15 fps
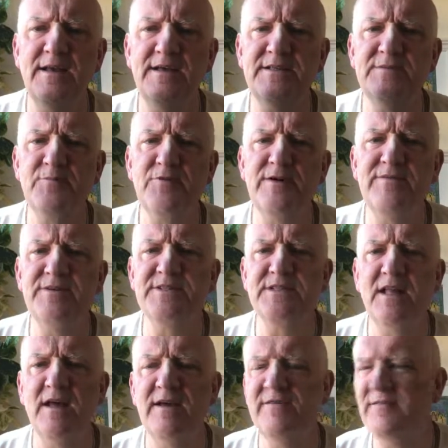his
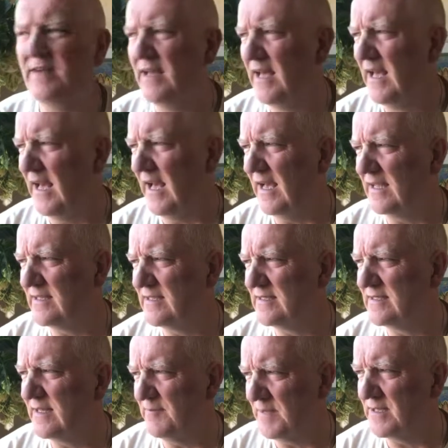previous life
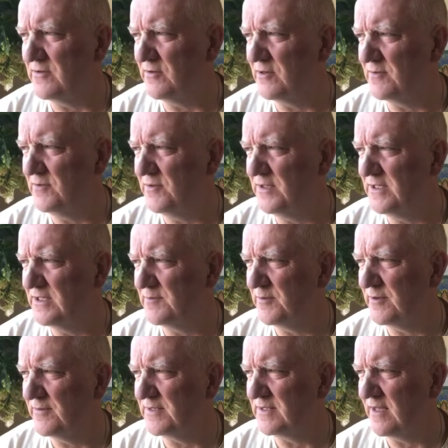and Manduka Muni's
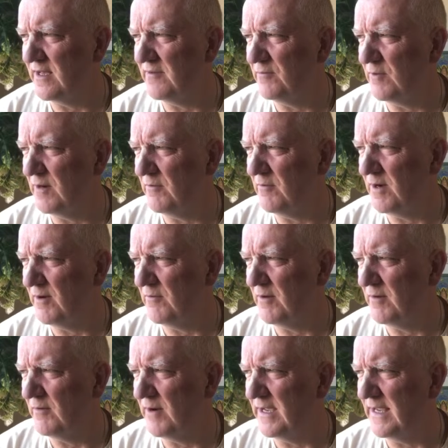previous life,
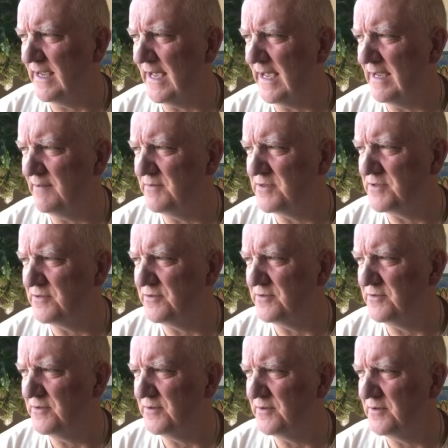why he came to
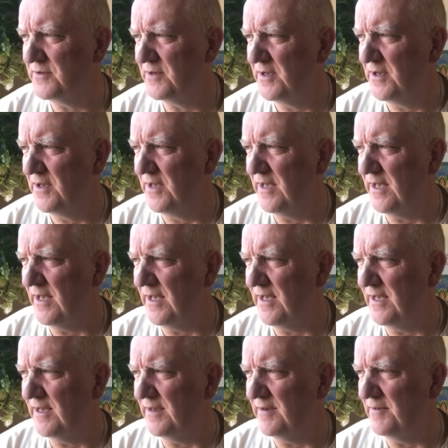
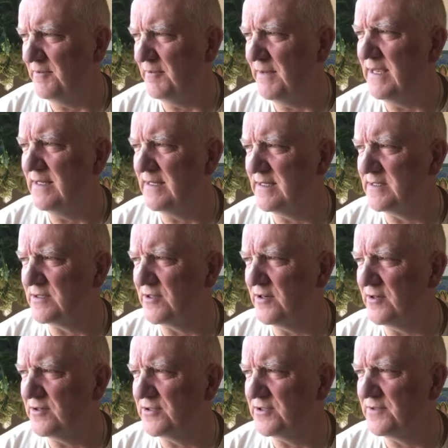make this
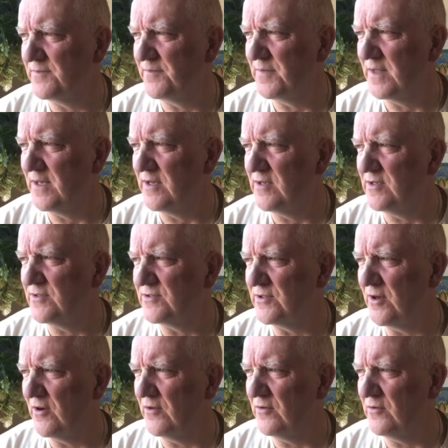curse.
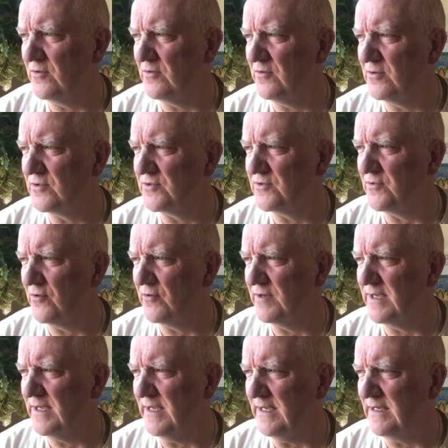So the
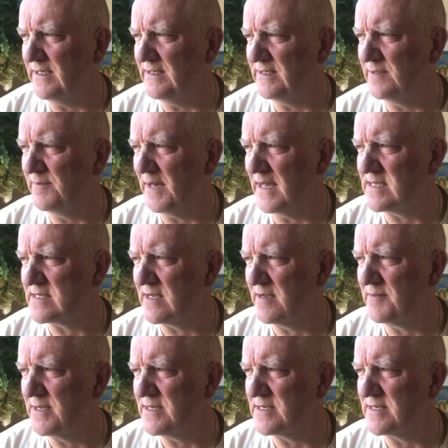story is, the
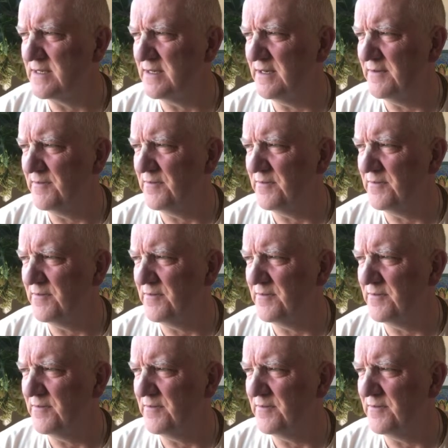pastime is that